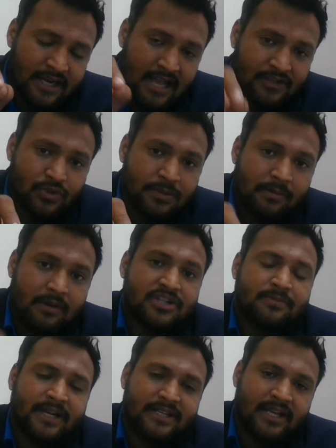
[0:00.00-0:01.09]
it has to be
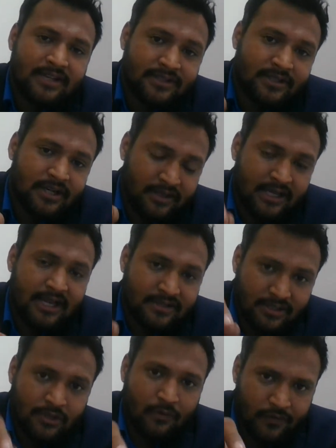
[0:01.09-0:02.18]
published by the gazette in the
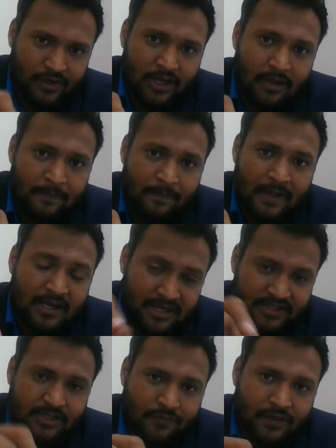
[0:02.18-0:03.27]
gazette of India
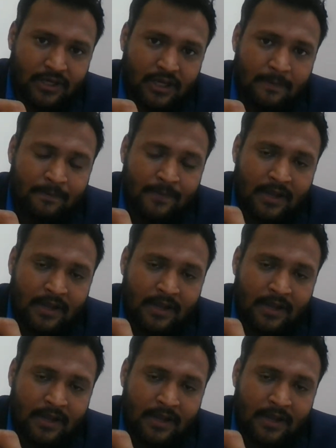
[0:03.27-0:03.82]
gazette of India